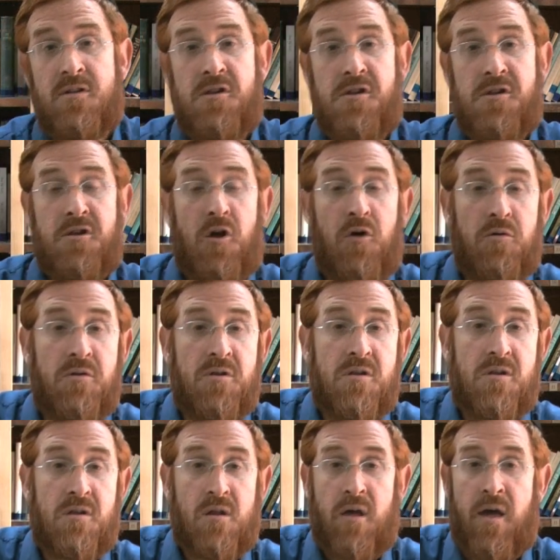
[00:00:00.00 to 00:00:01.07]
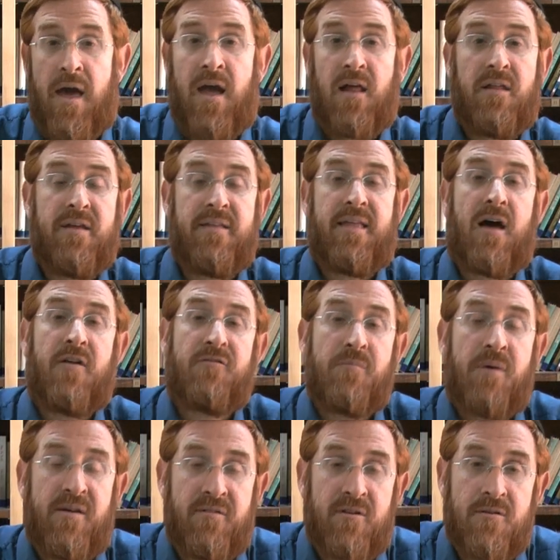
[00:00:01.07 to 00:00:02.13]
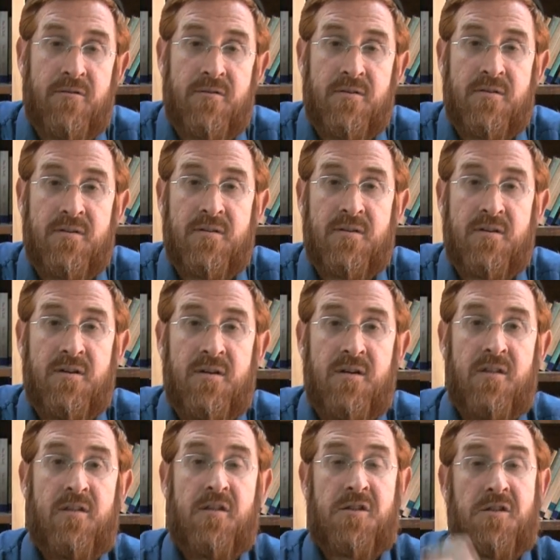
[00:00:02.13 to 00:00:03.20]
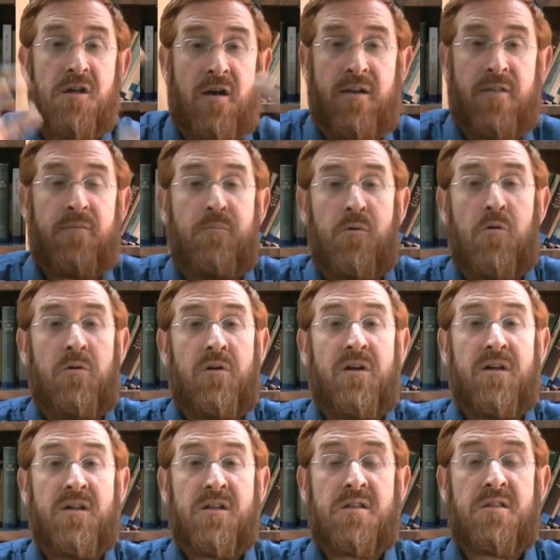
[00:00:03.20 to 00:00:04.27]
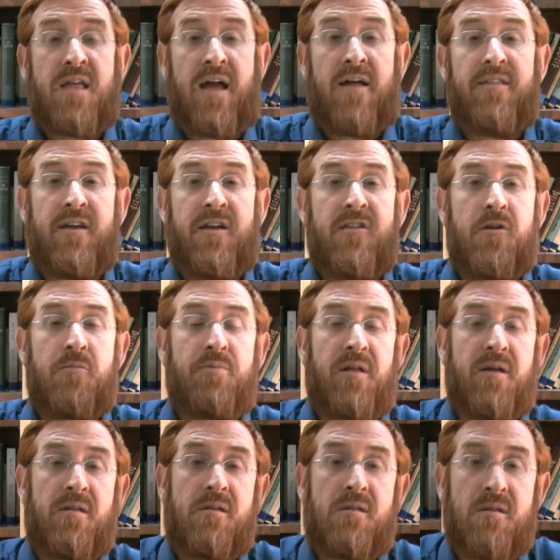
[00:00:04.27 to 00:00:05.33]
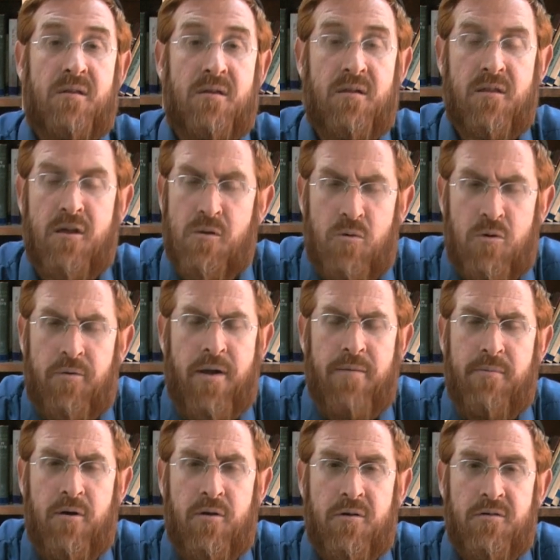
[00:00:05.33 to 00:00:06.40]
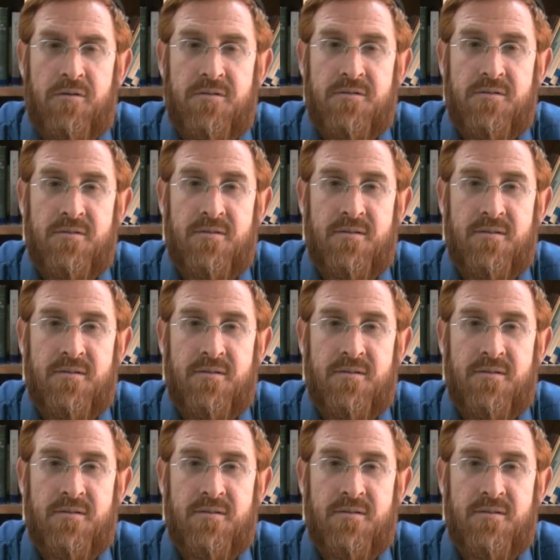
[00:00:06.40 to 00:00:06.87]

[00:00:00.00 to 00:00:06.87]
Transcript: Stones hailing down from heaven. The sun and the moon standing in their place. These were great miracles.